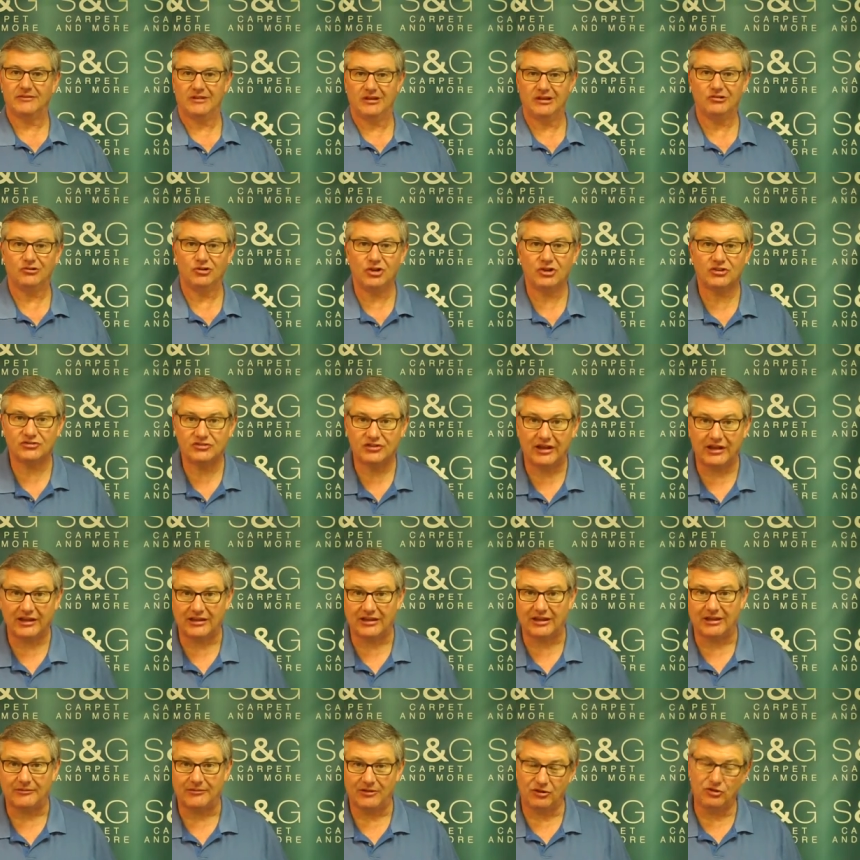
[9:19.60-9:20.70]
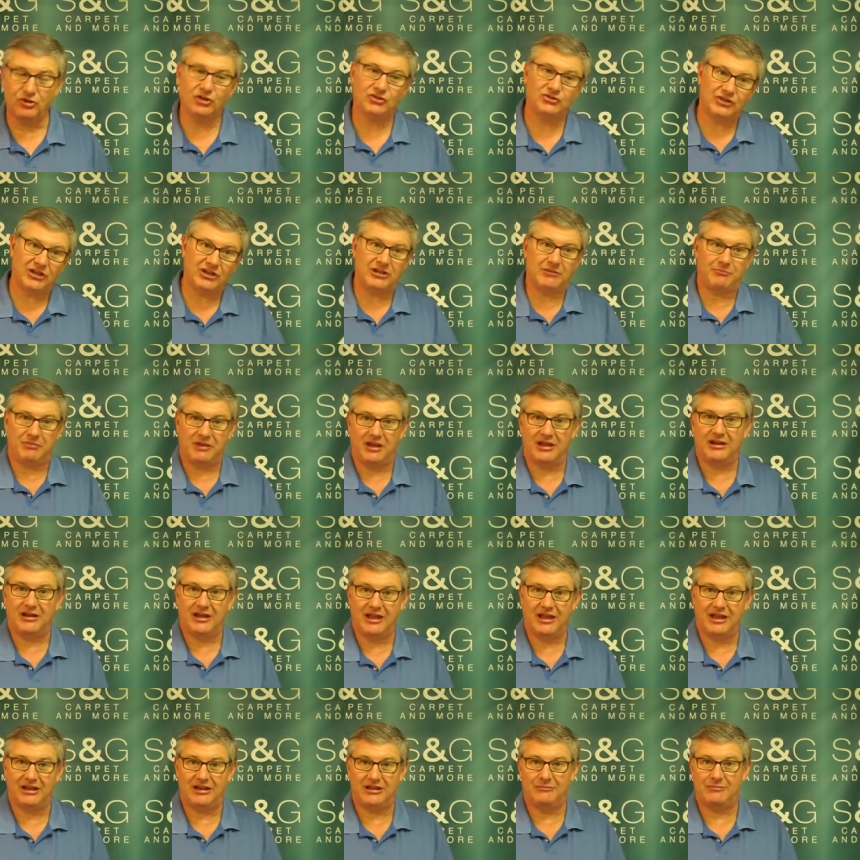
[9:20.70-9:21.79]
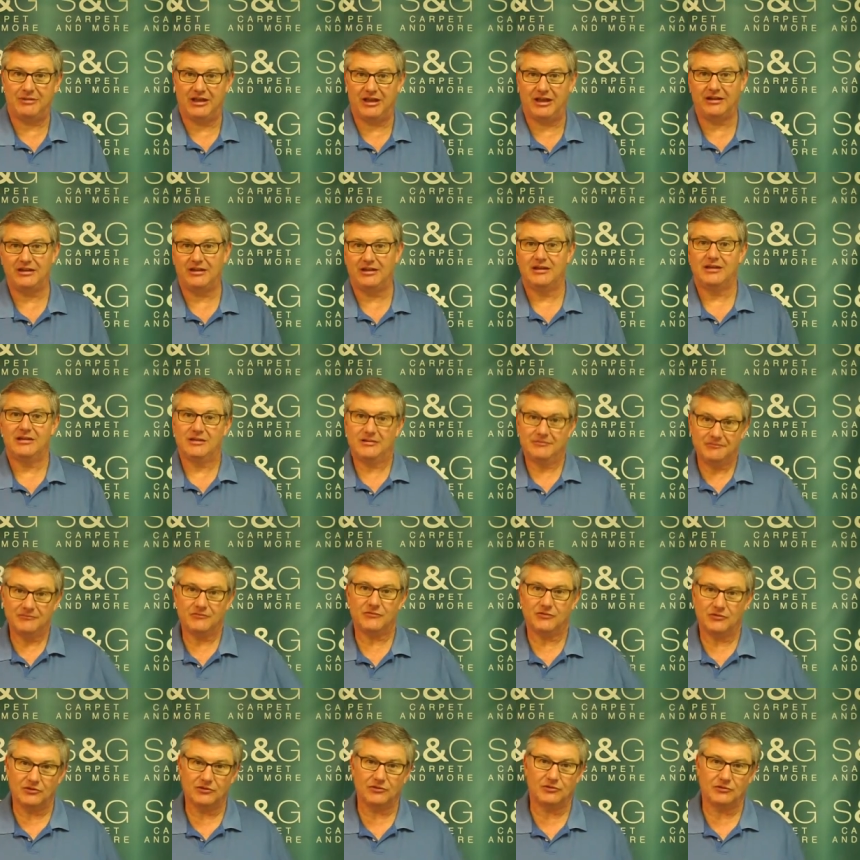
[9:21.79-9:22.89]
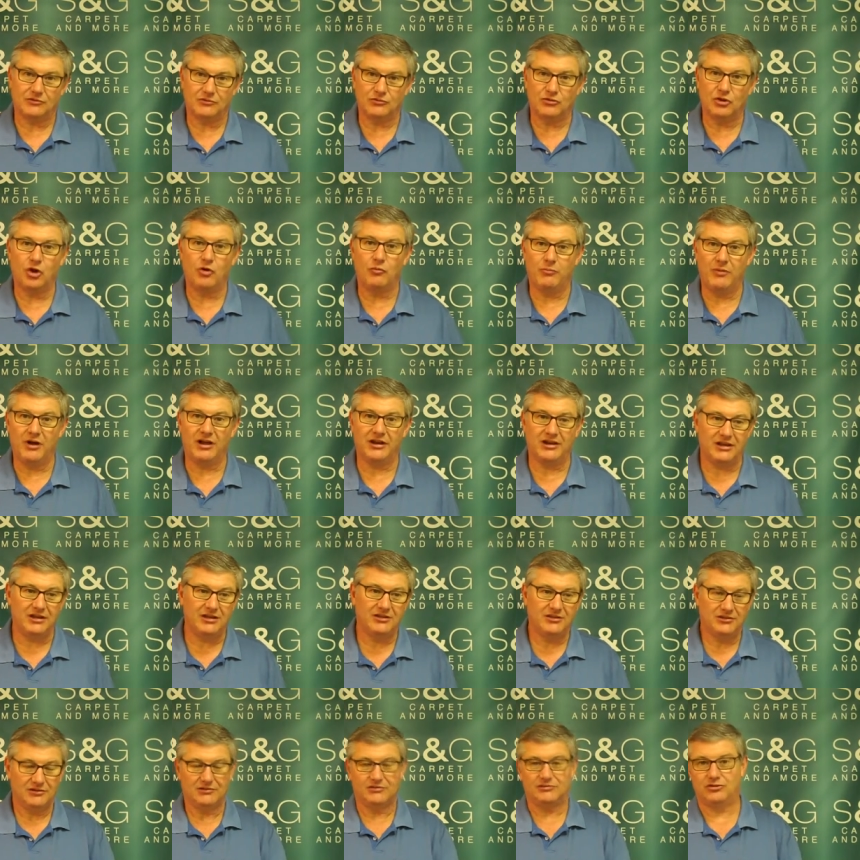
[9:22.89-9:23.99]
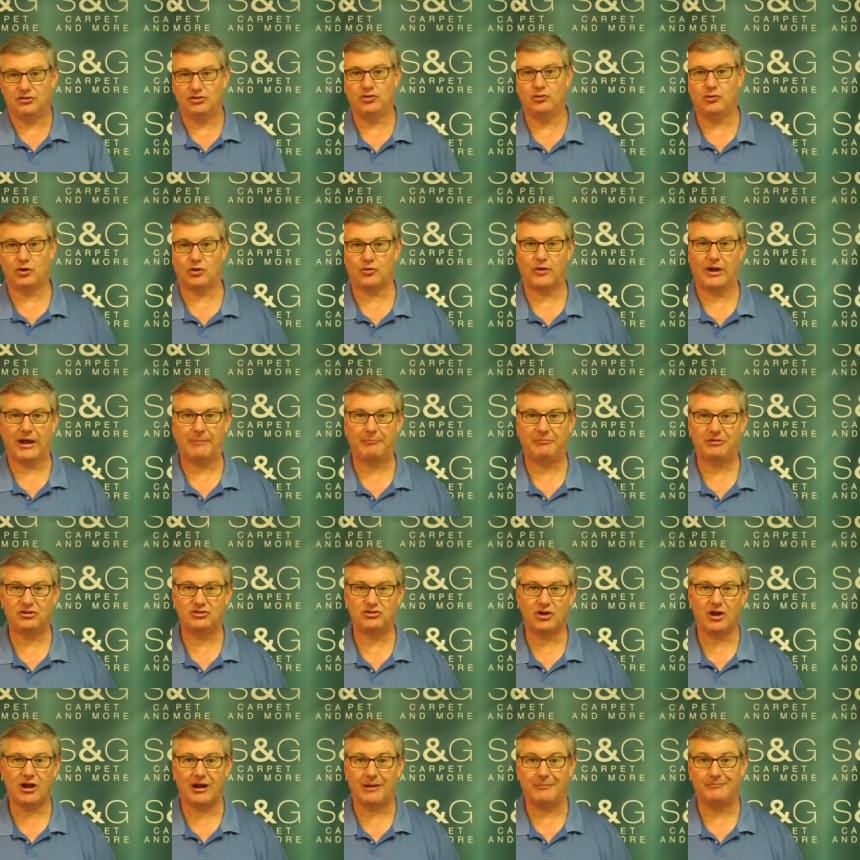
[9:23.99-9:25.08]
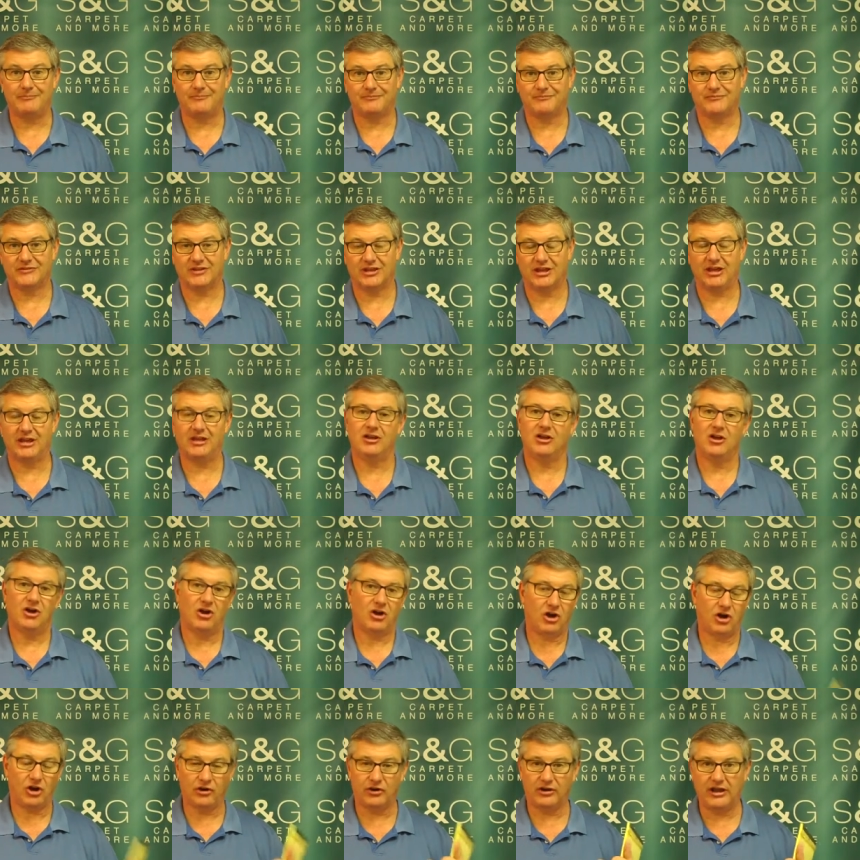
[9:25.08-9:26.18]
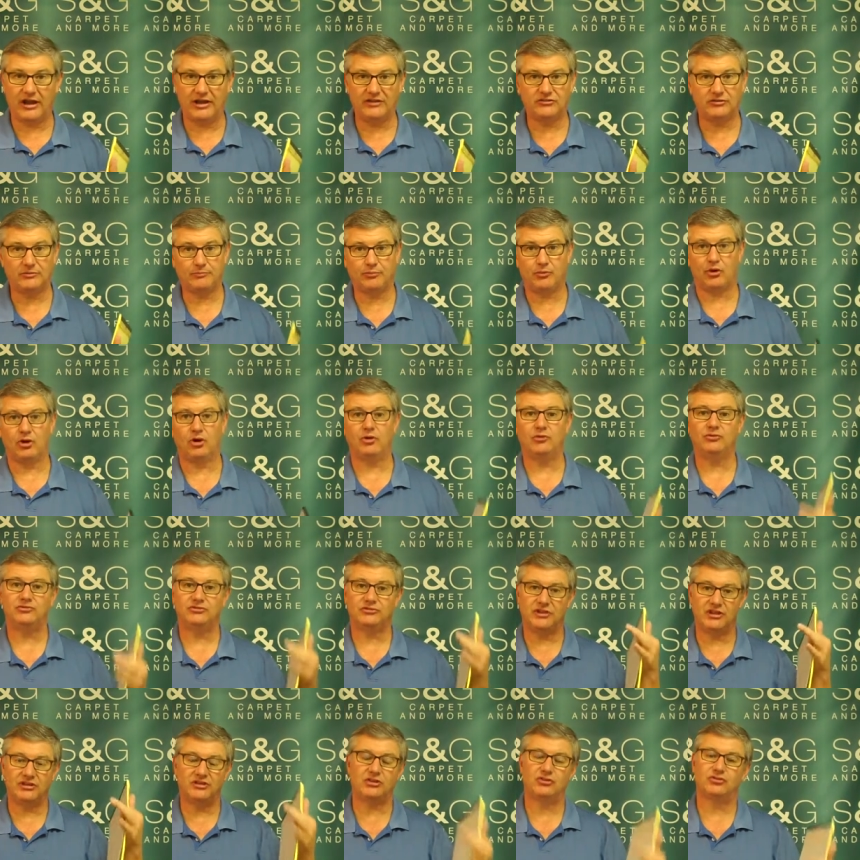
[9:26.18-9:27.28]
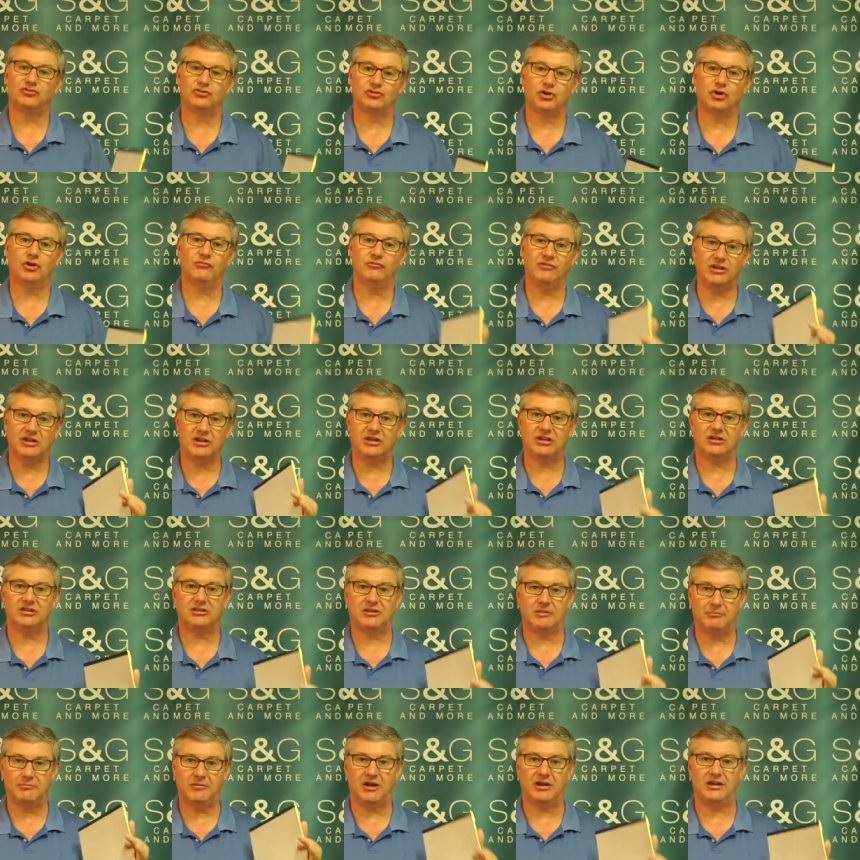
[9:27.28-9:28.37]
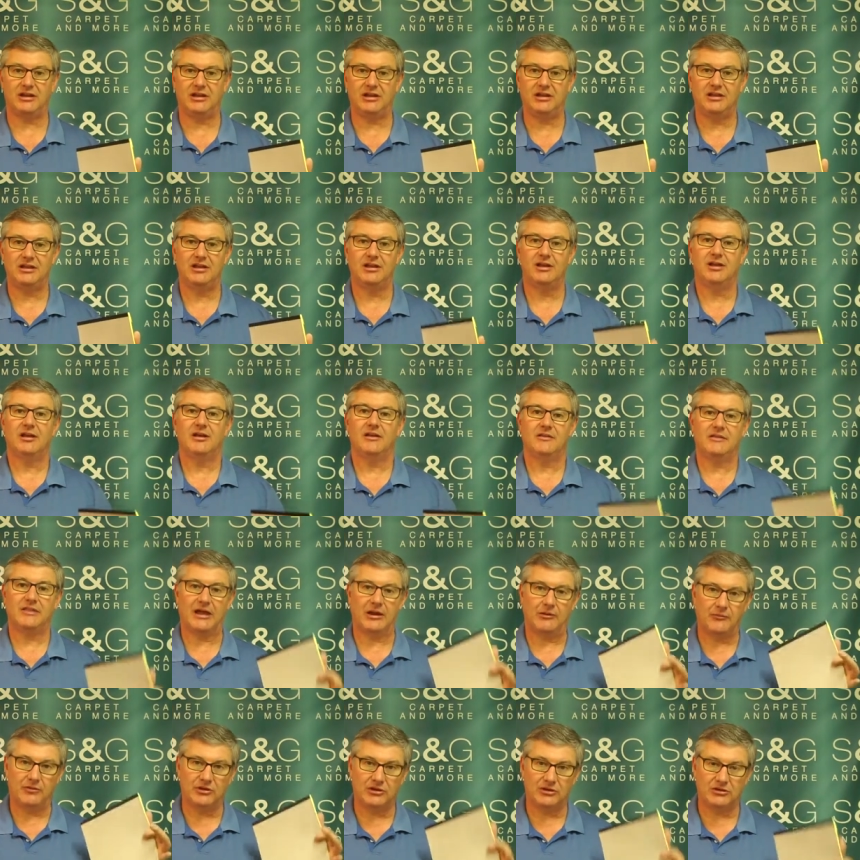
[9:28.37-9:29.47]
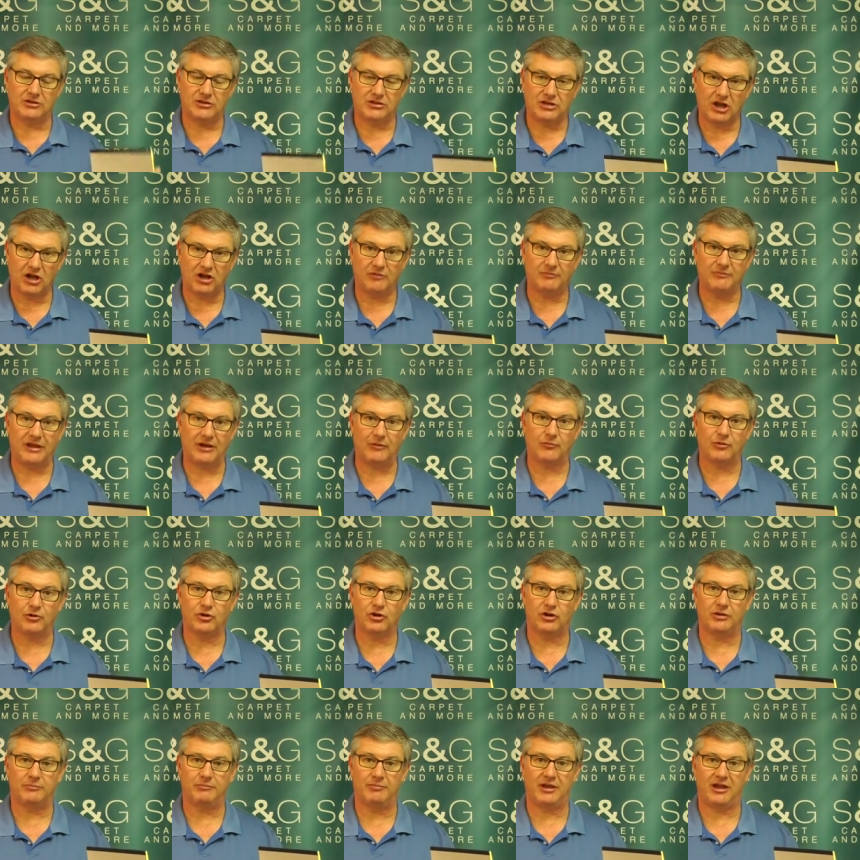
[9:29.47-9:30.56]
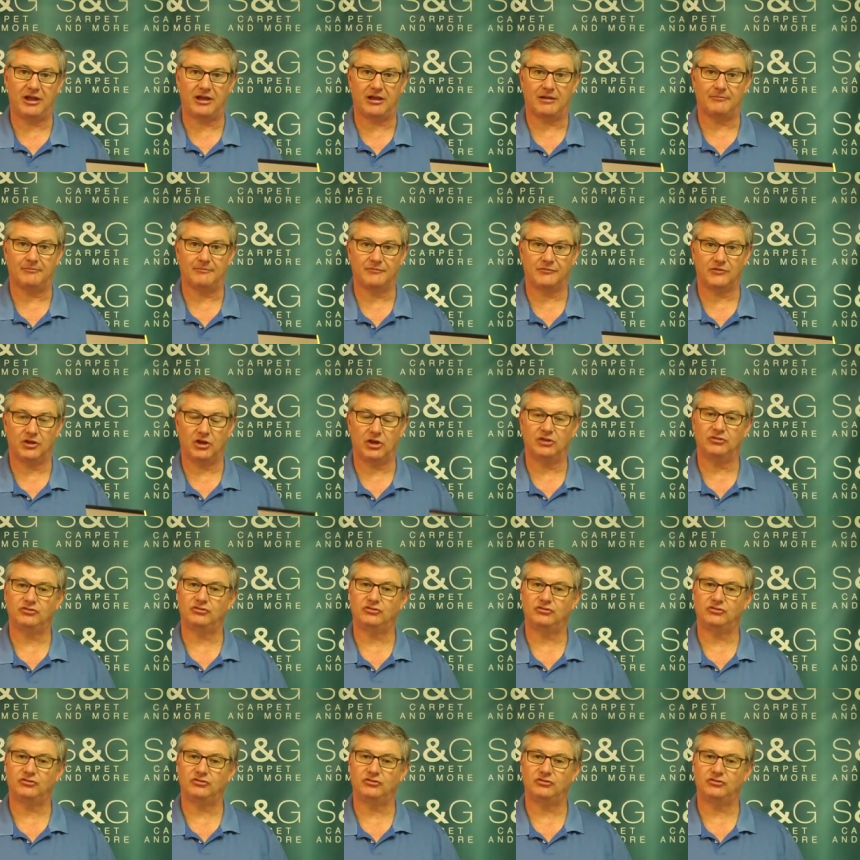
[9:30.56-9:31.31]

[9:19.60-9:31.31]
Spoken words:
It looks like it. It looks like you paid a handyman no money to do a crappy job, okay? Our guys are pros. They deserve to get the money that we tell them that we're going to pay them, okay?